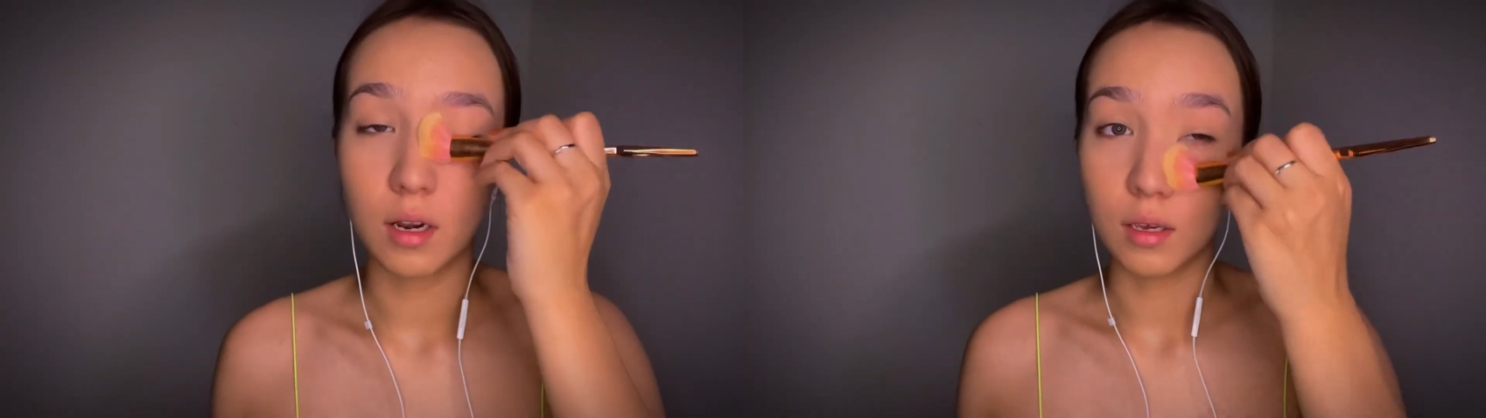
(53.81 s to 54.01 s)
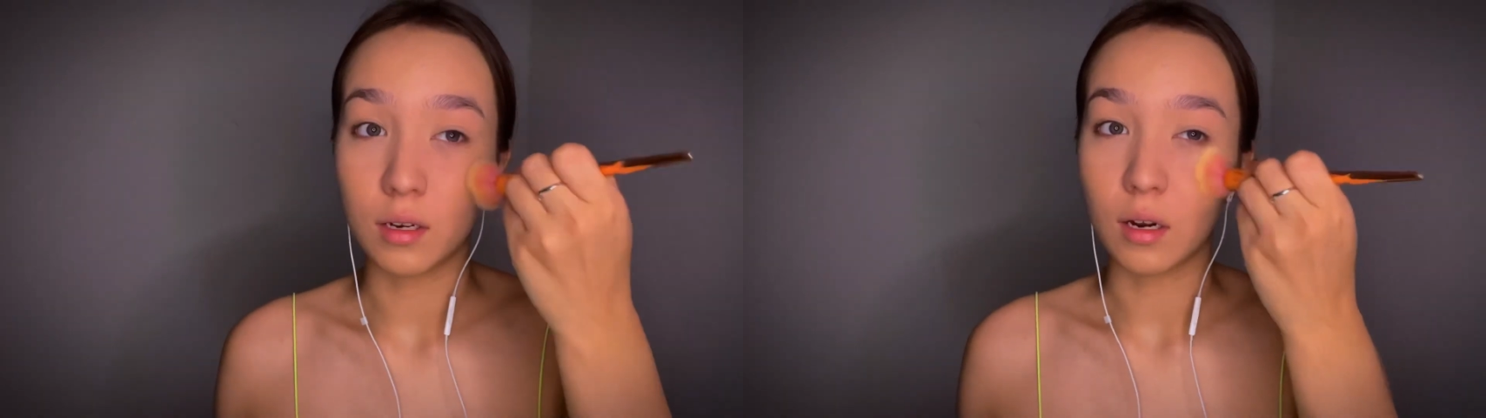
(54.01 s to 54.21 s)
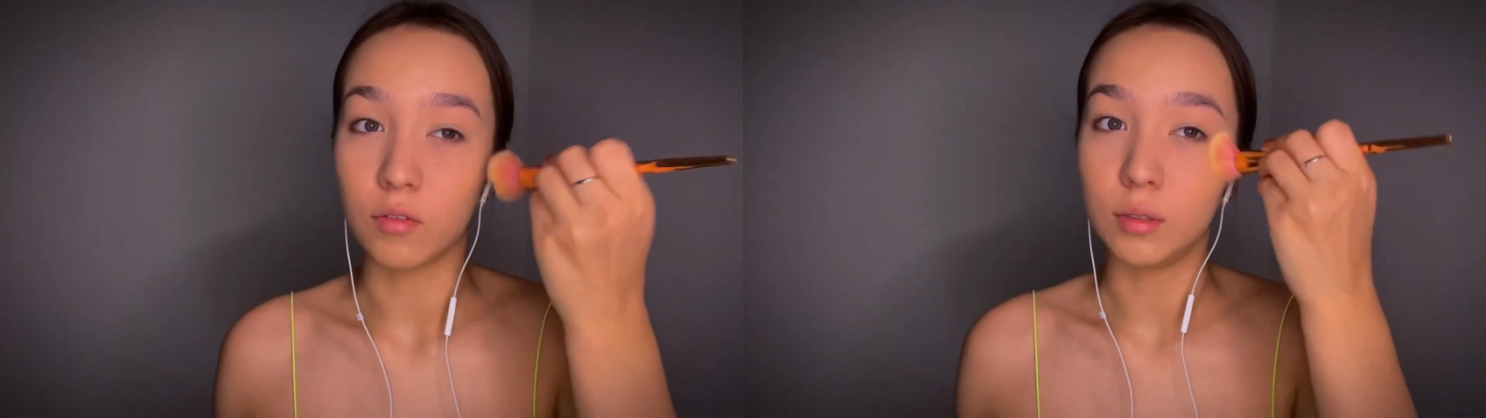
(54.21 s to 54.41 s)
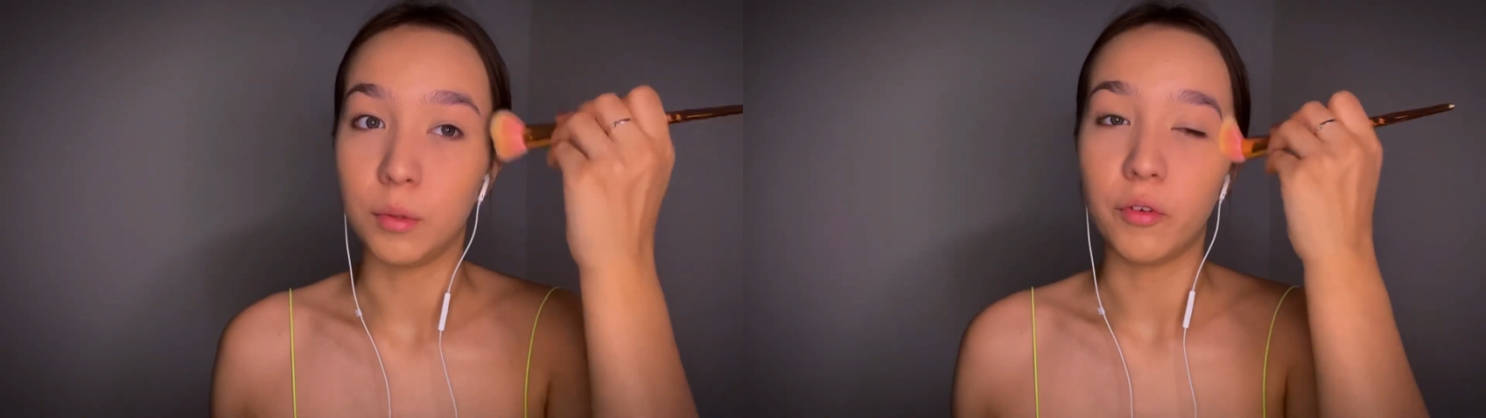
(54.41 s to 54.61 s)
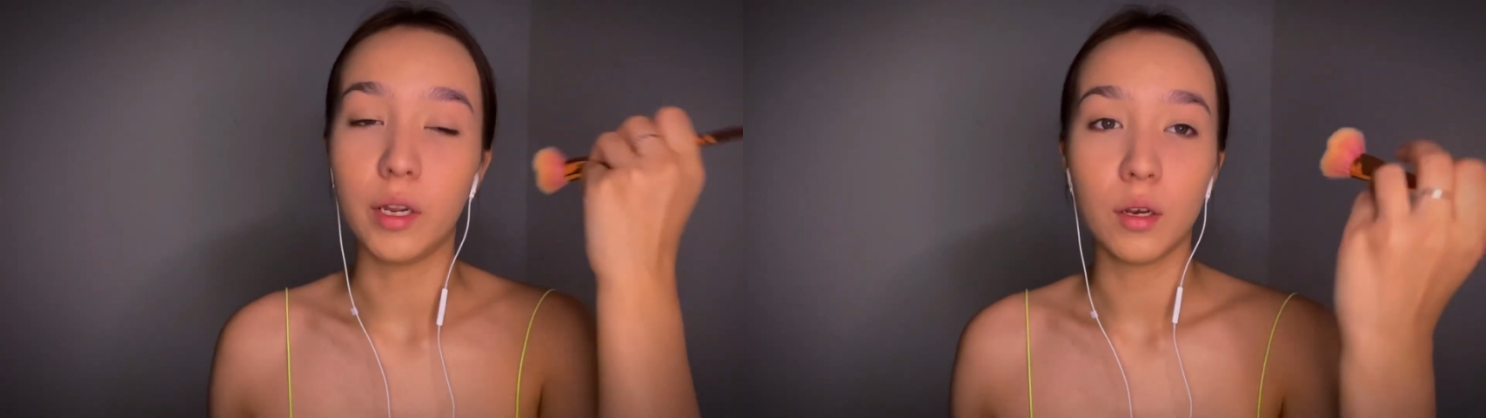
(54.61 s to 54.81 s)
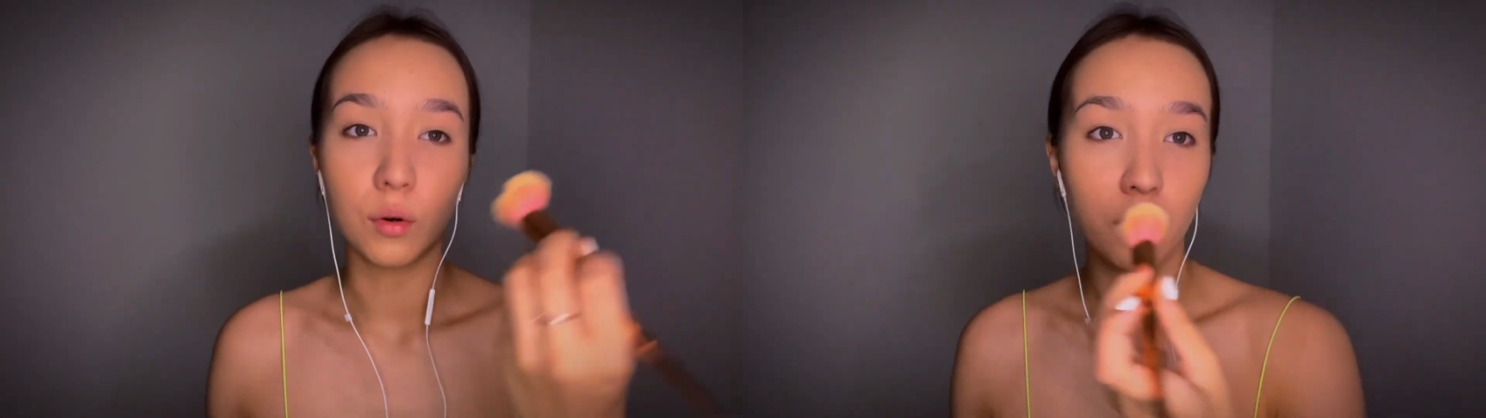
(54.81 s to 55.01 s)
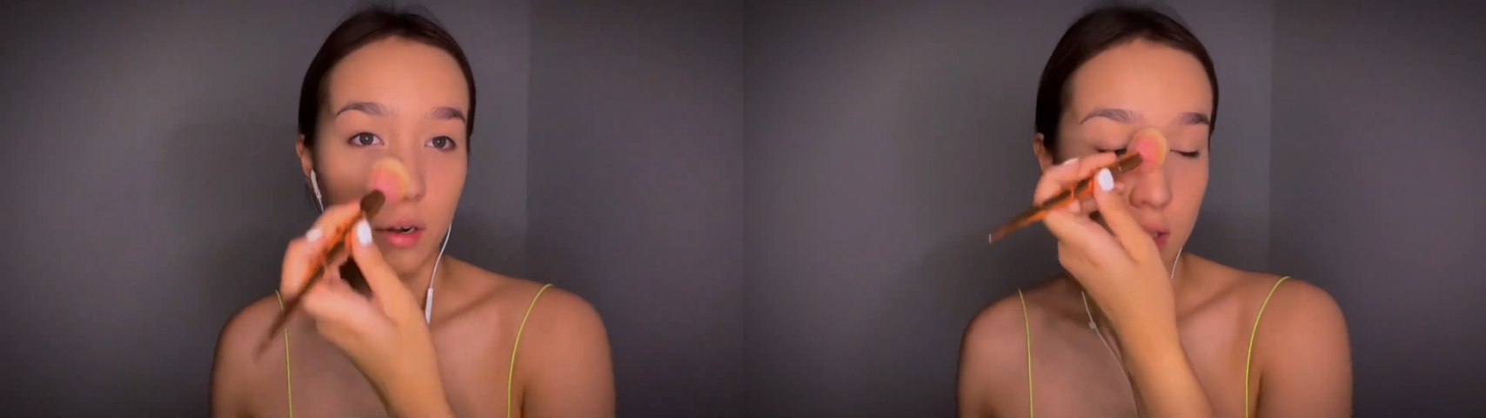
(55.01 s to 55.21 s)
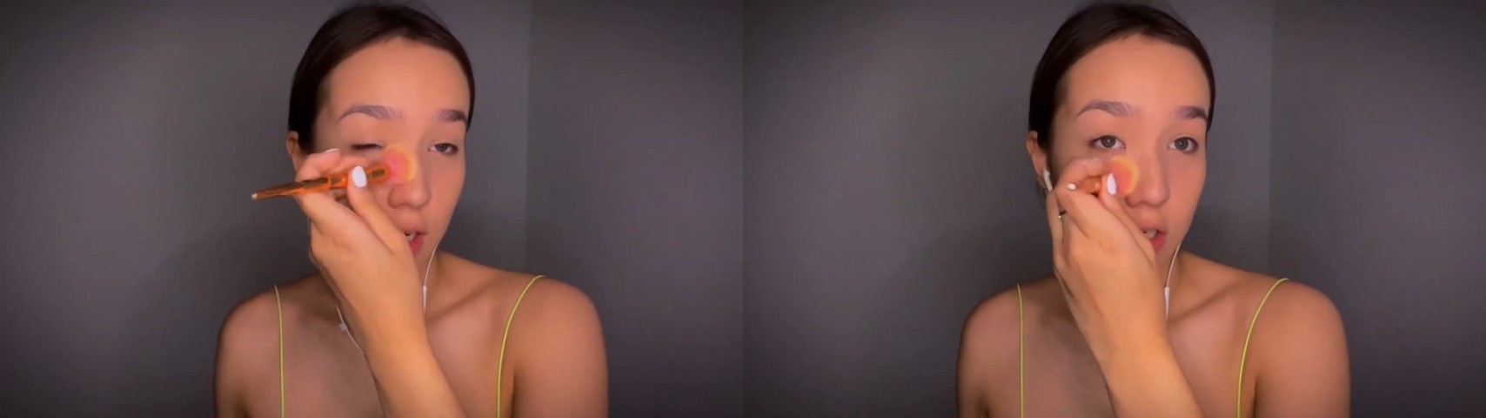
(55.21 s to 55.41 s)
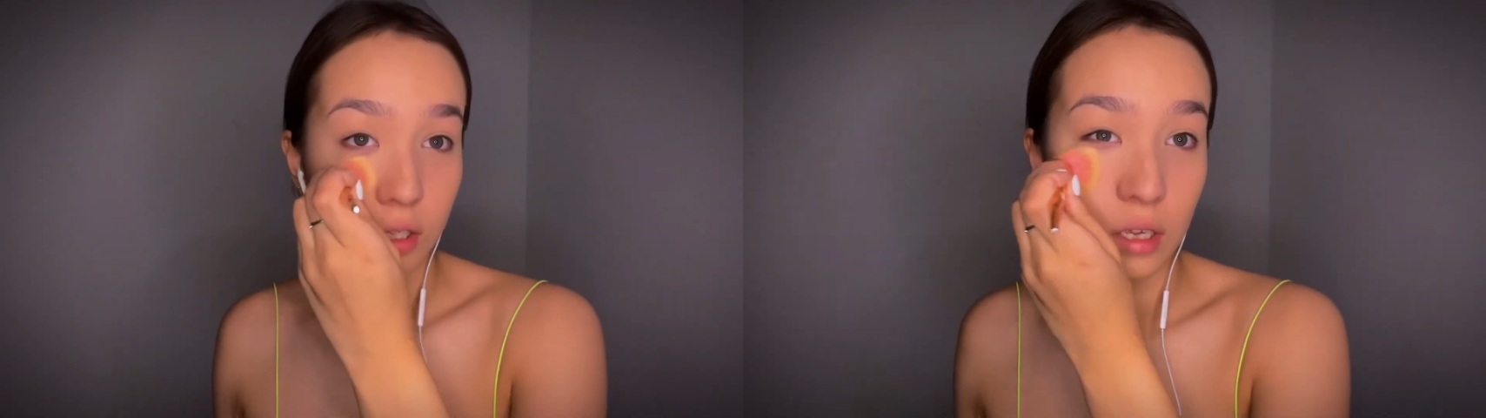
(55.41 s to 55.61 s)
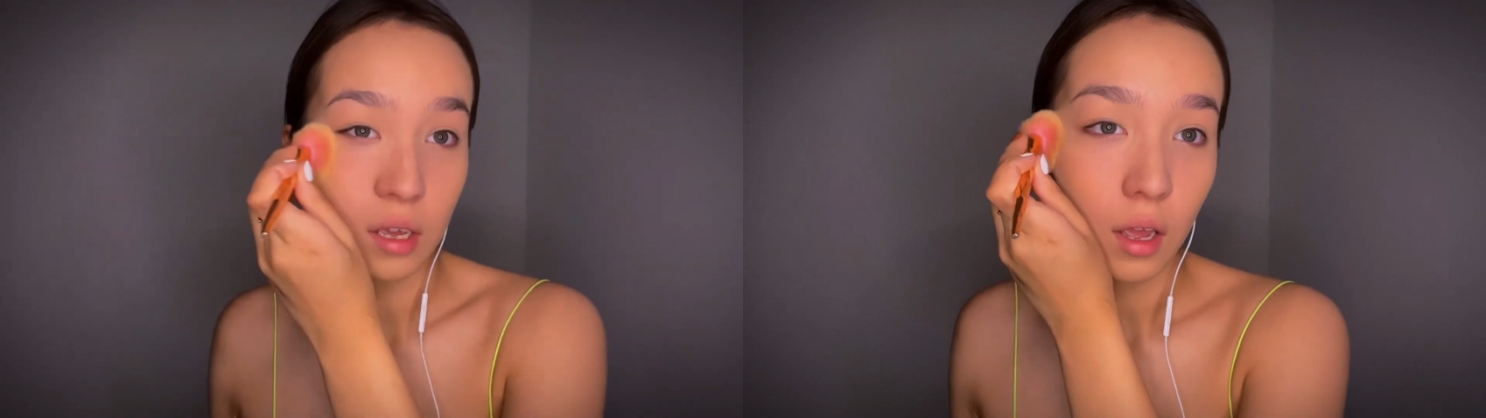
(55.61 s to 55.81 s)
I cannot film a video, and it's
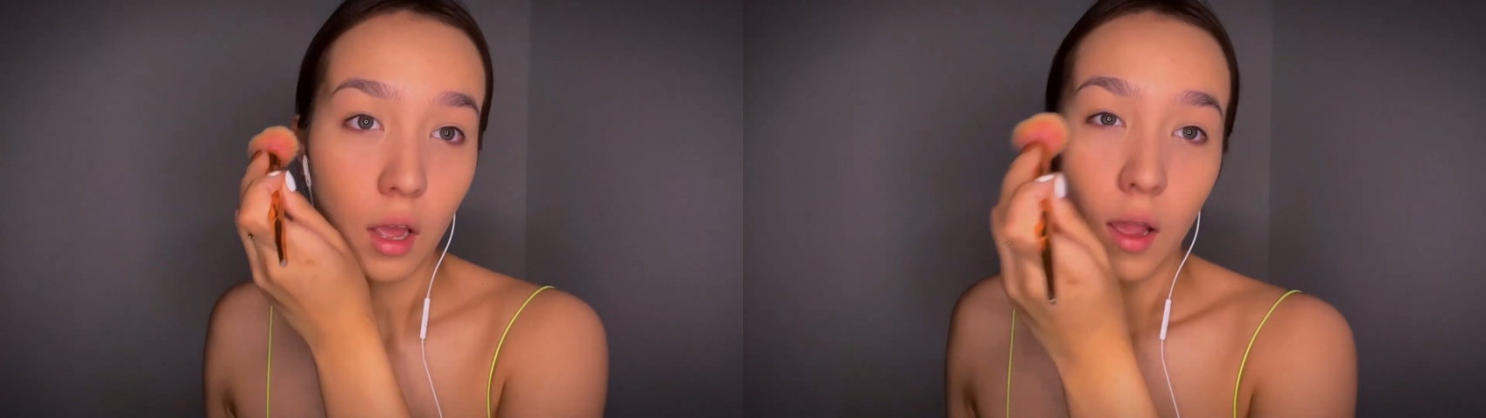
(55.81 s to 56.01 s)
actually